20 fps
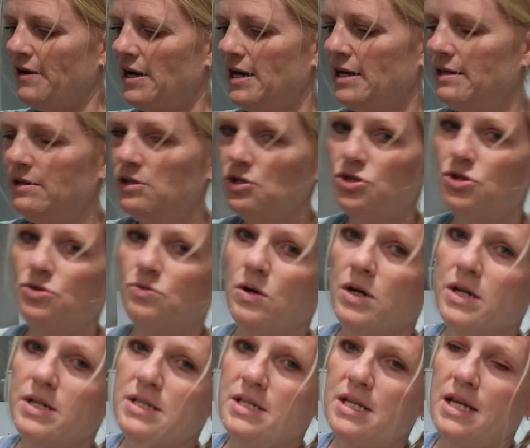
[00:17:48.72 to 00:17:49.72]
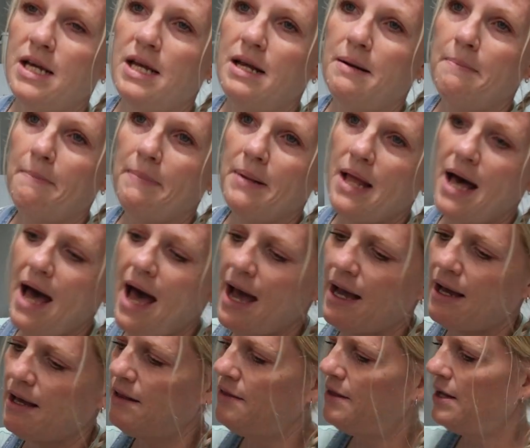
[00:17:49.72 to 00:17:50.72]
find the shorts in
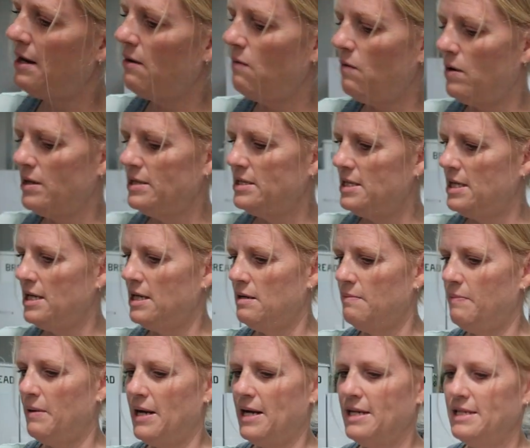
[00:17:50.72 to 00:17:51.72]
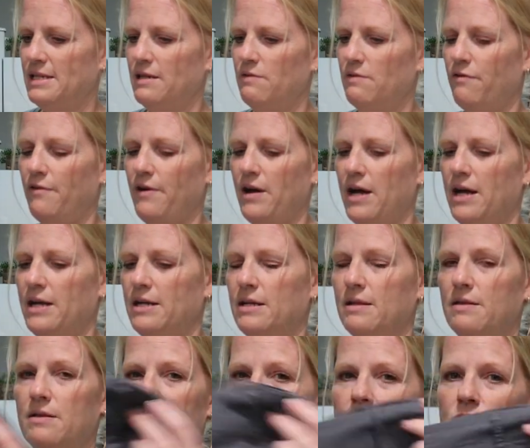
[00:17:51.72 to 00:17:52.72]
black that I wanted, but I did find
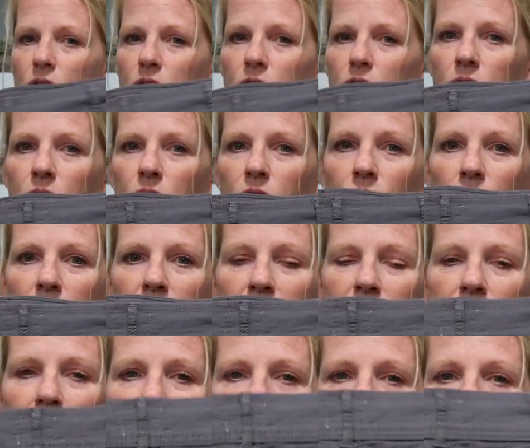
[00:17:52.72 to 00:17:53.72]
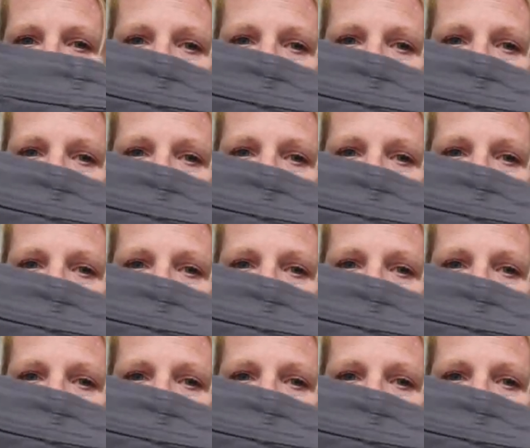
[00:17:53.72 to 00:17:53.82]
the darker gray.